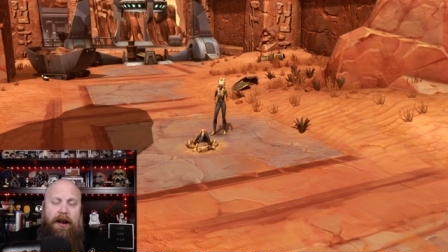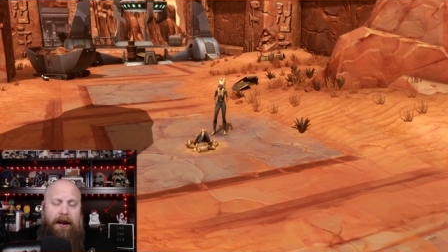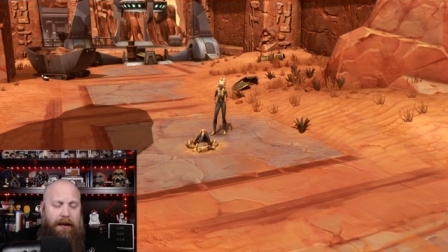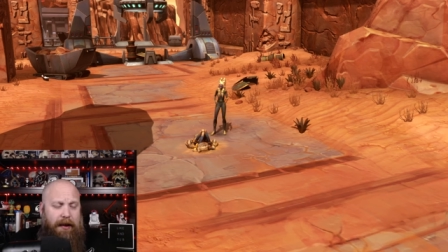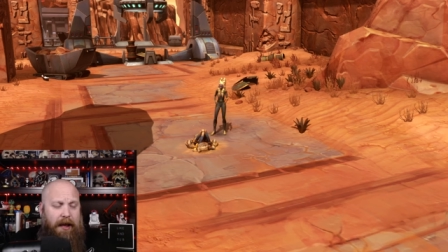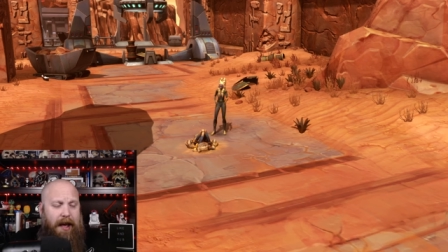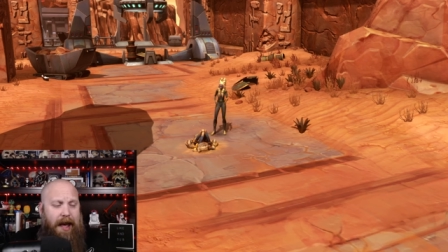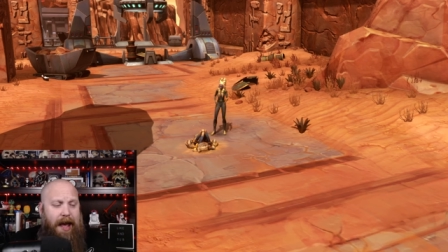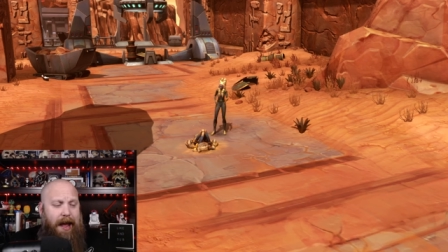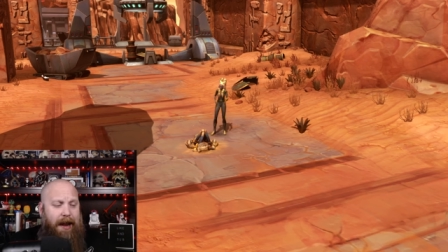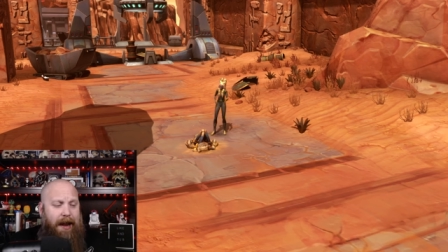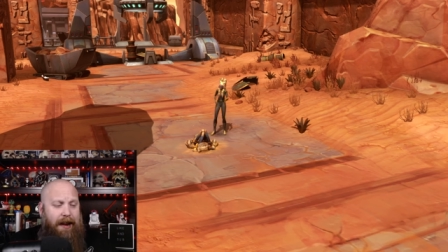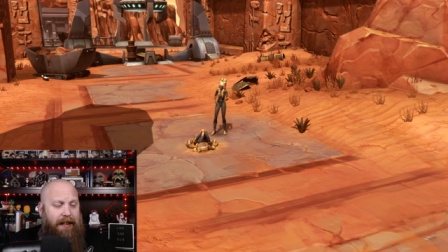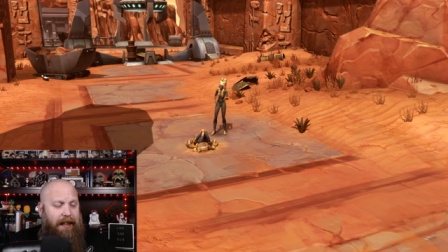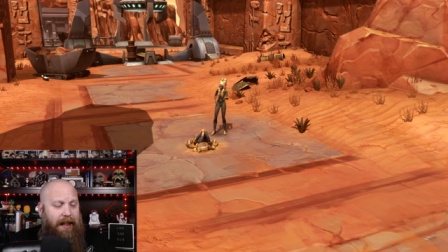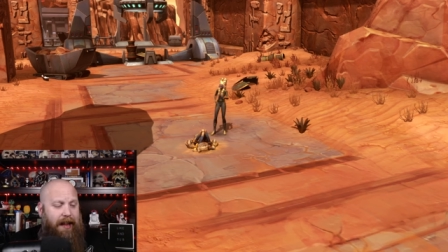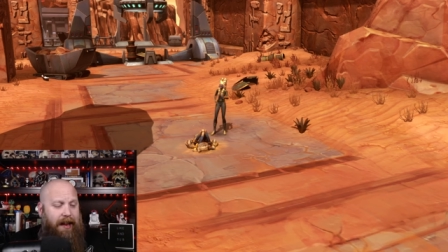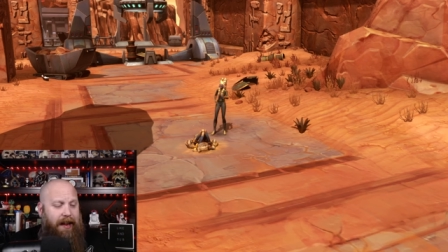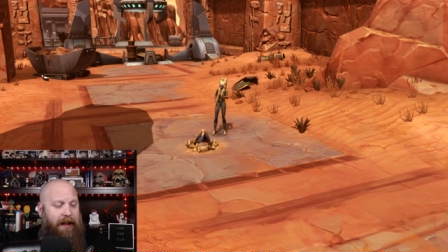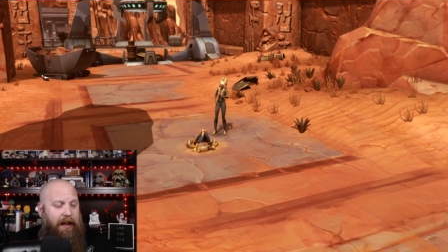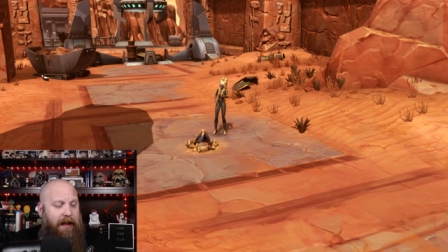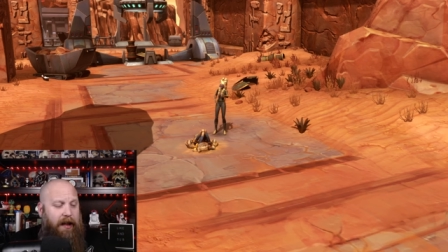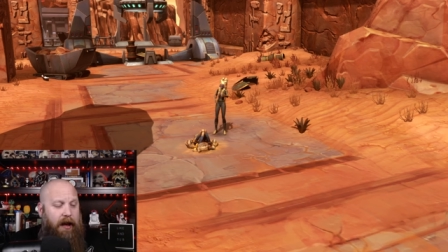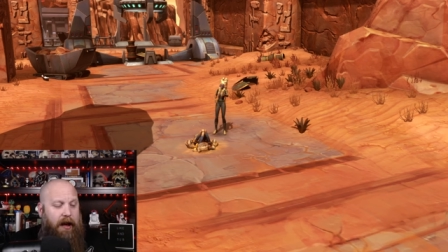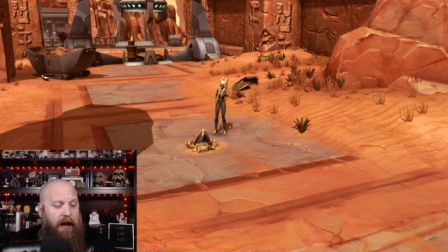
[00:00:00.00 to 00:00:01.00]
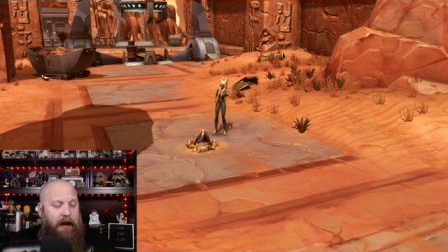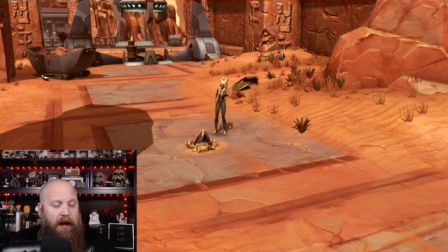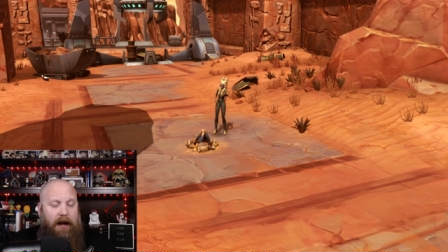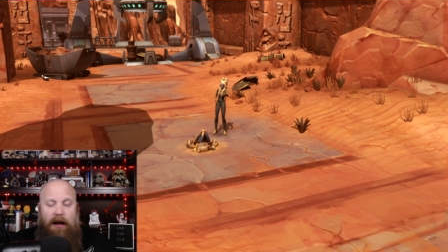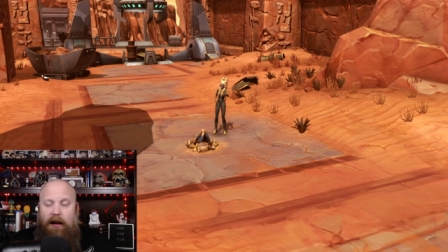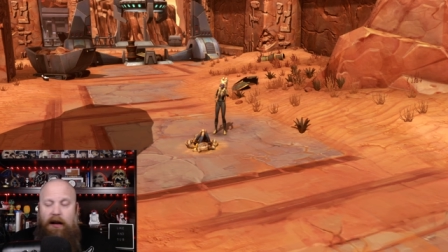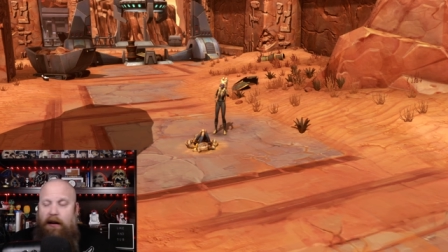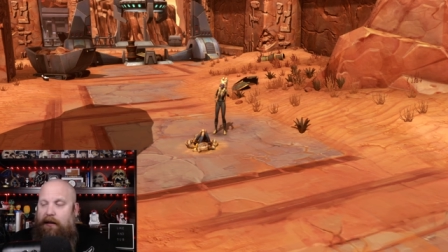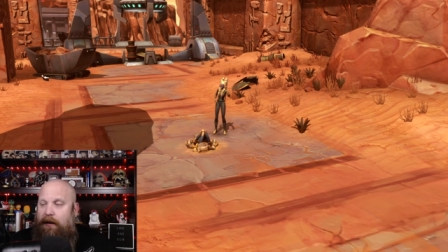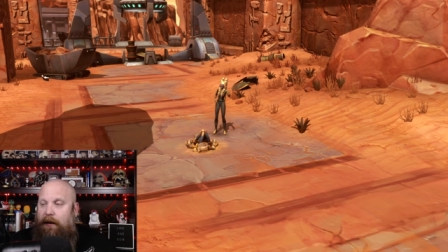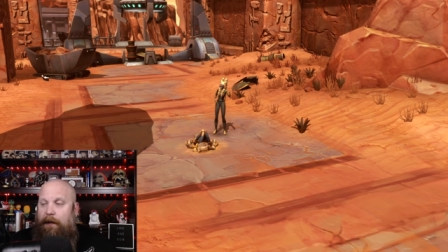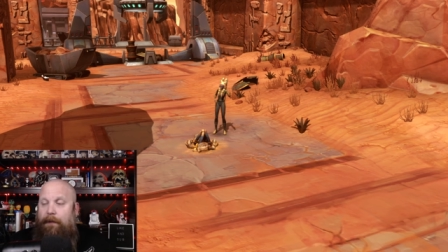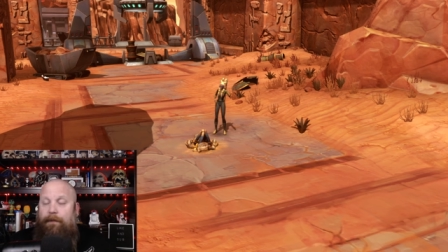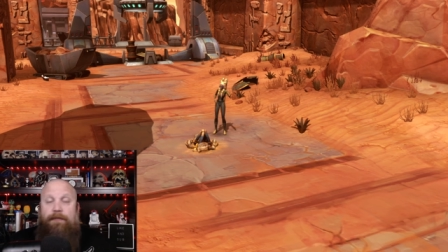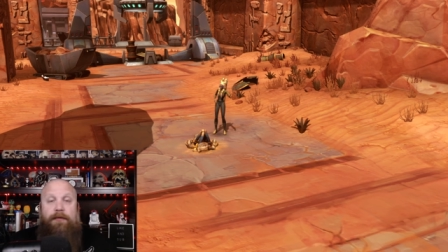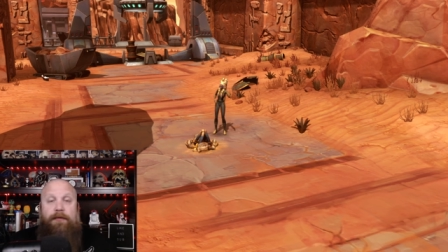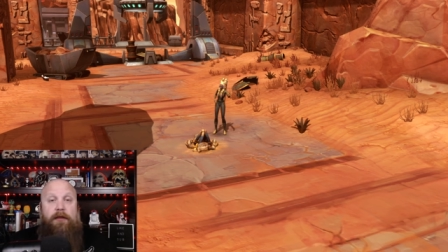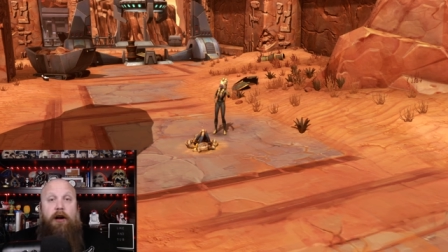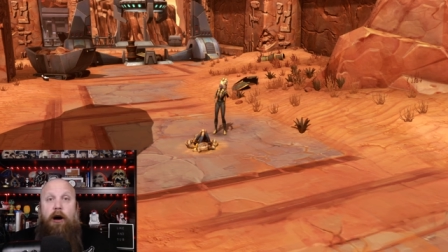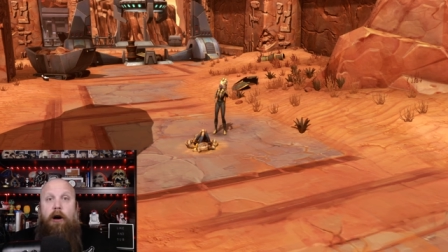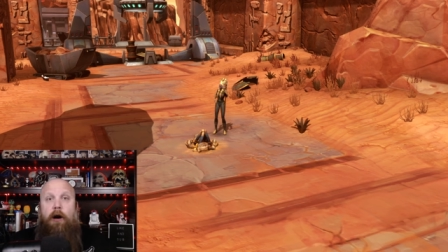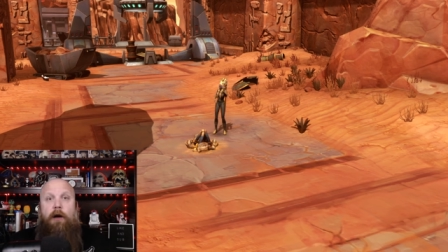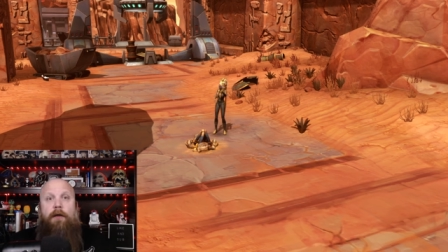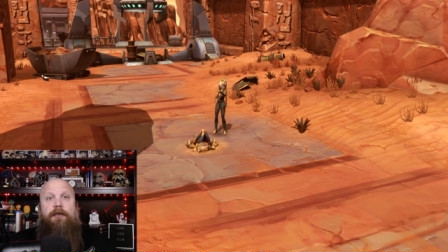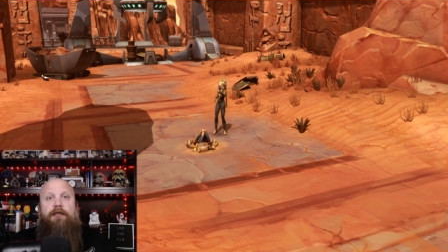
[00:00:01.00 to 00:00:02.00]
And you had like, uh, I don't know,
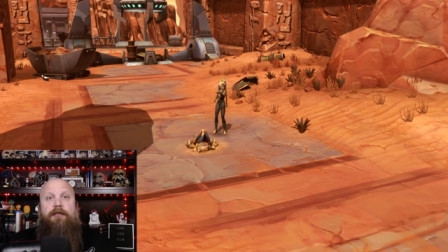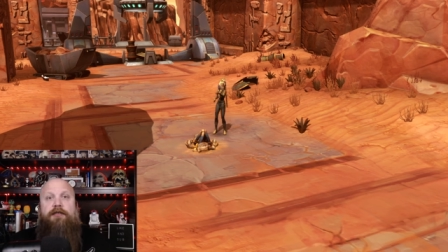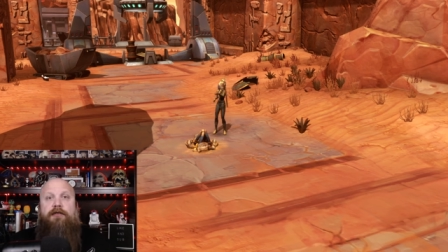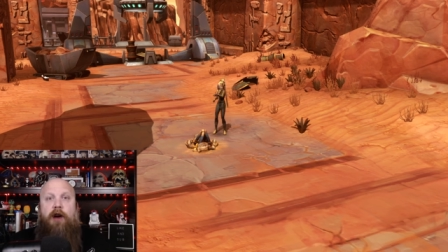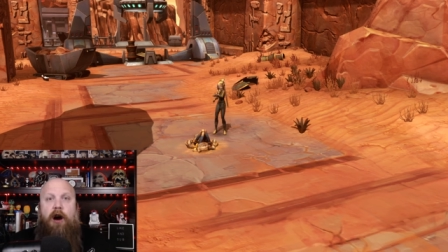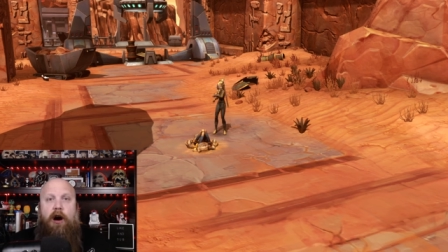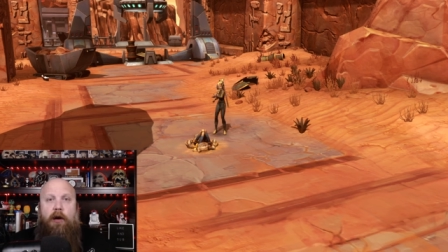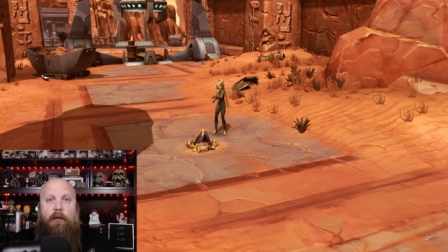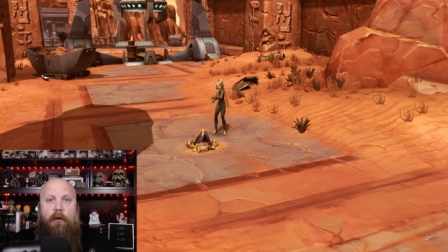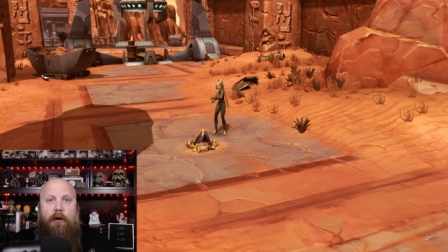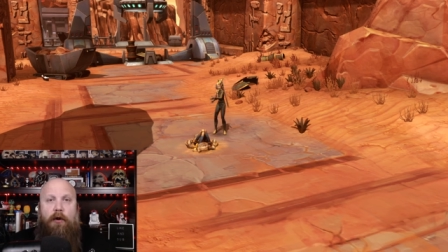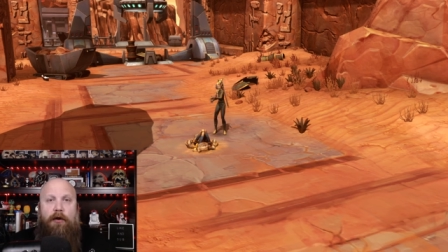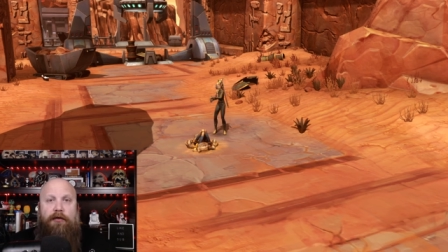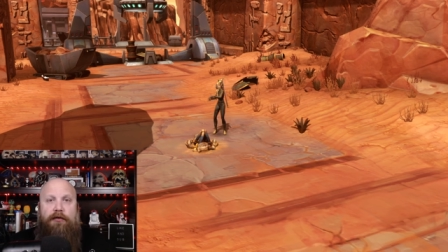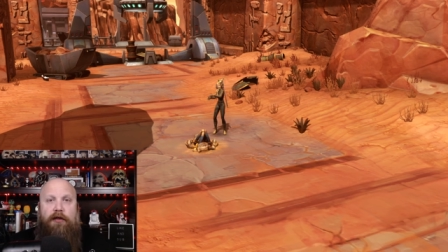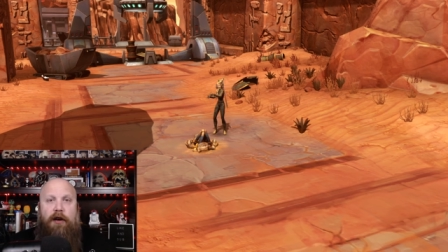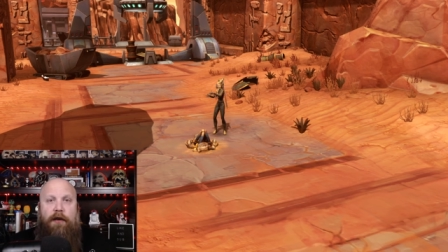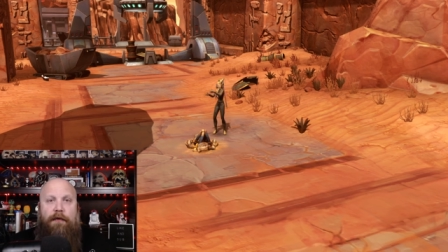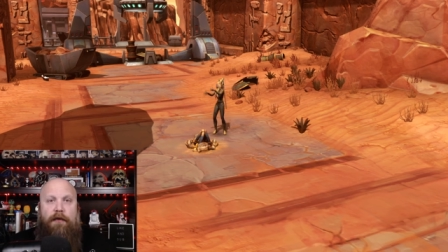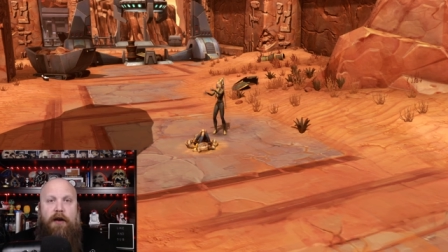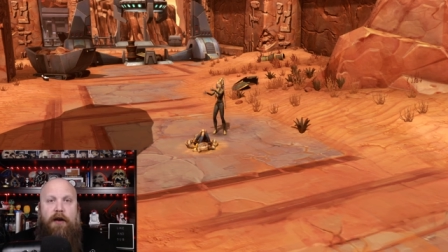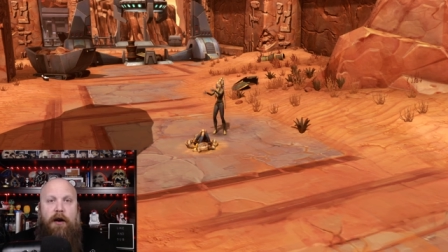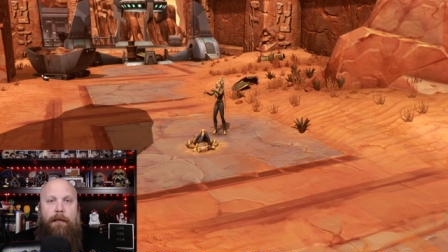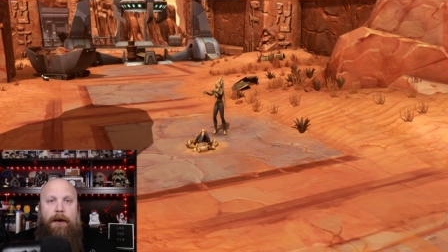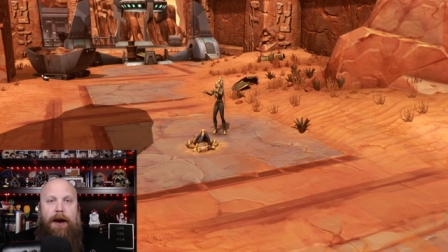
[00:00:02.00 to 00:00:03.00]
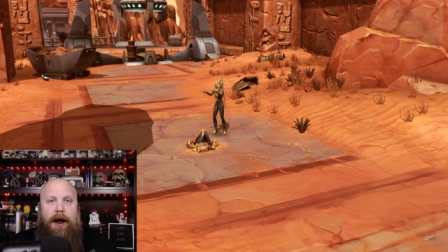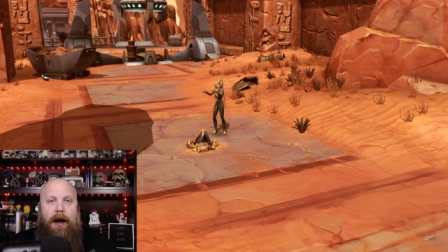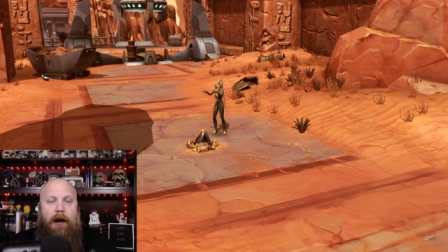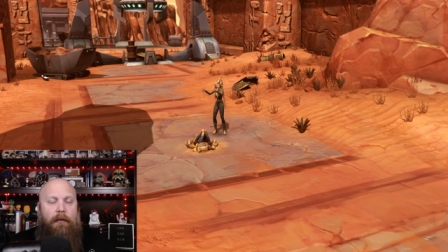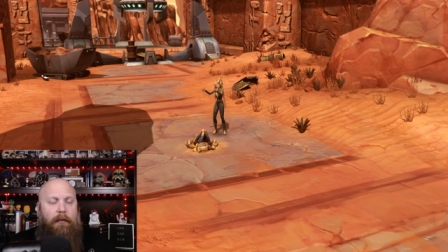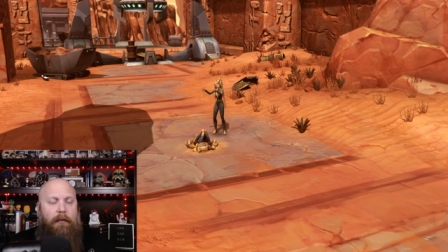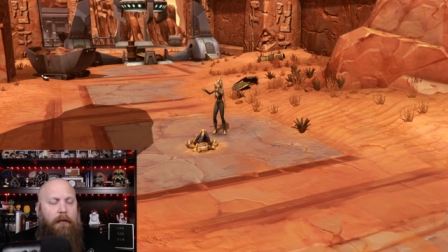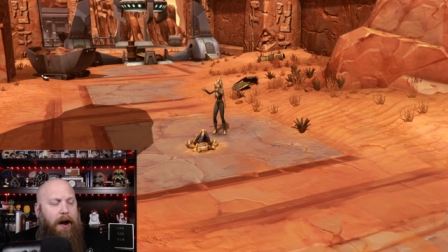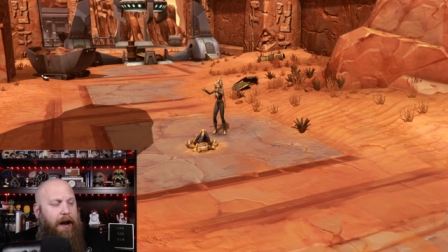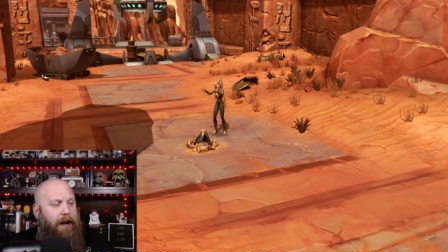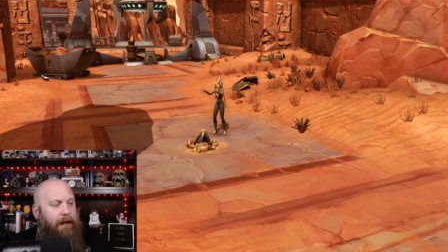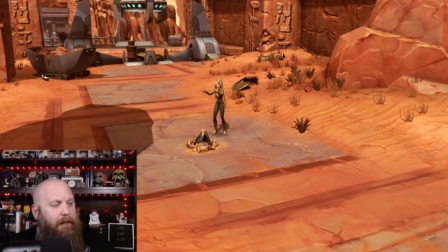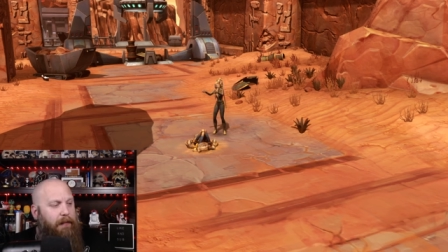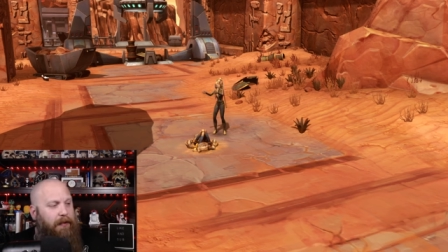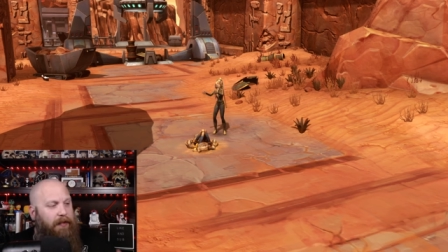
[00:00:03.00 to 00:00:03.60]
all the Star Wars stuff coming out, right?